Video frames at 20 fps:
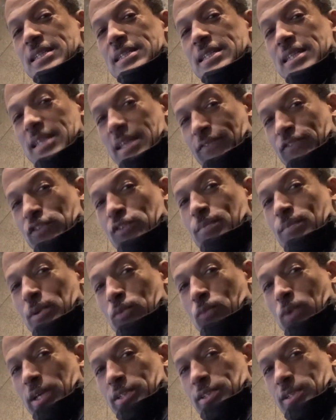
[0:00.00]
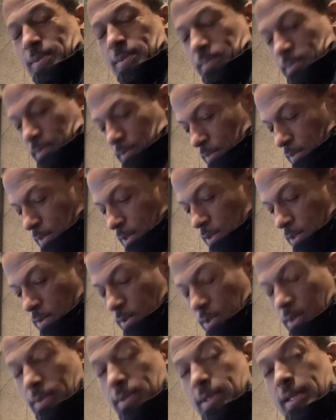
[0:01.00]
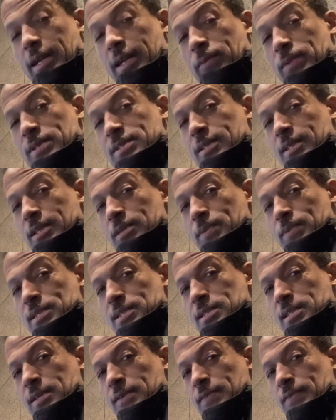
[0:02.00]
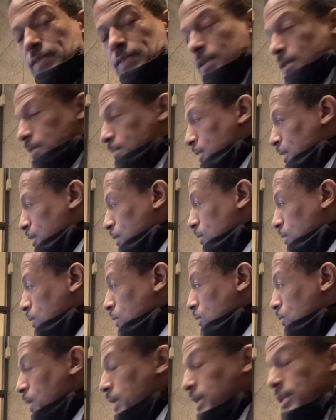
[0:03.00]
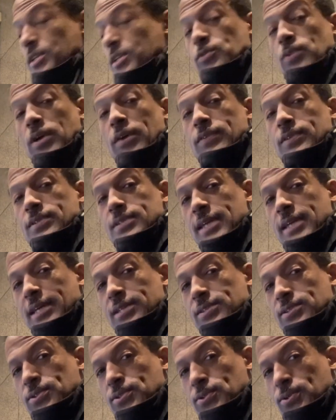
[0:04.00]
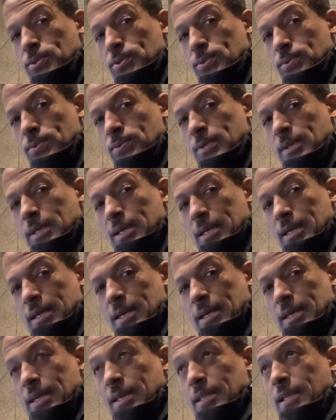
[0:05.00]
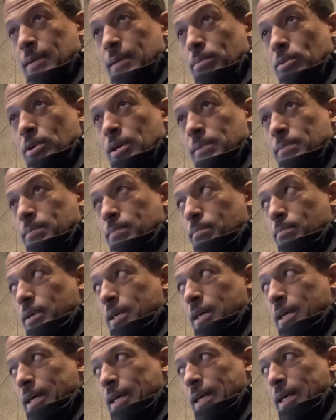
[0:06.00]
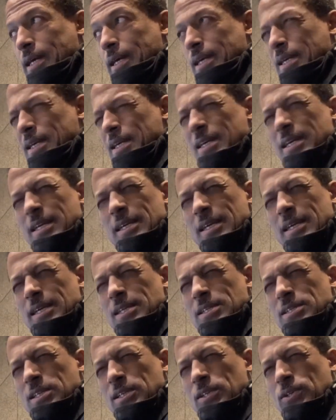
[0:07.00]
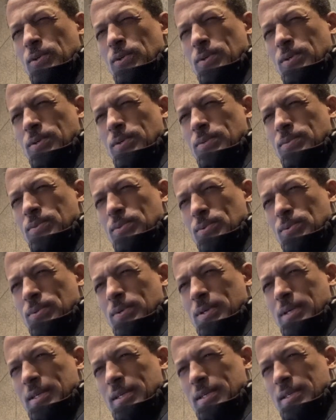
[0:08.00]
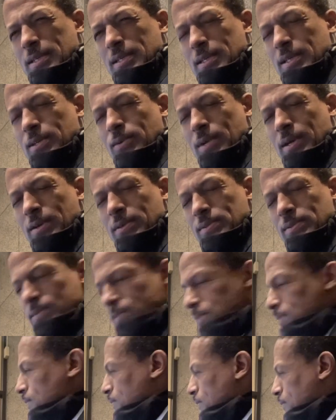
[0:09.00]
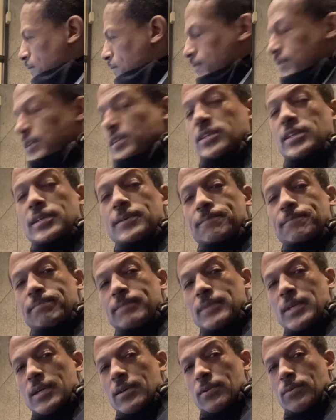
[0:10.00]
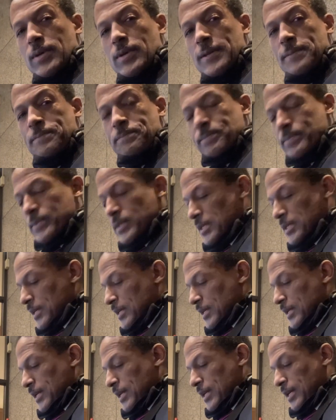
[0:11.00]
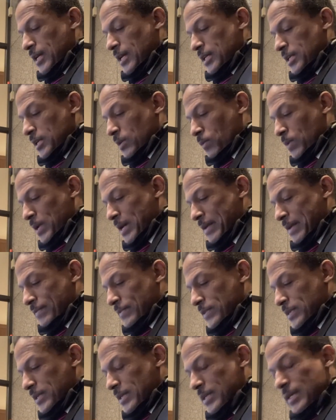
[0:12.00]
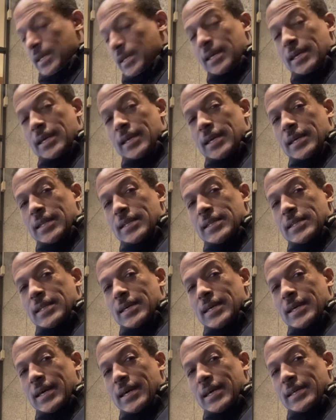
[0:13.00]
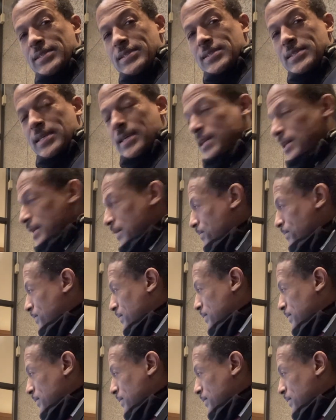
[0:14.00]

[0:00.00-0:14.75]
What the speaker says: If you've been watching, you know that I recently received my long-awaited Travel Sax 2 that I bought by Indiegogo through a crowdfunding run, and it arrived and I'd set up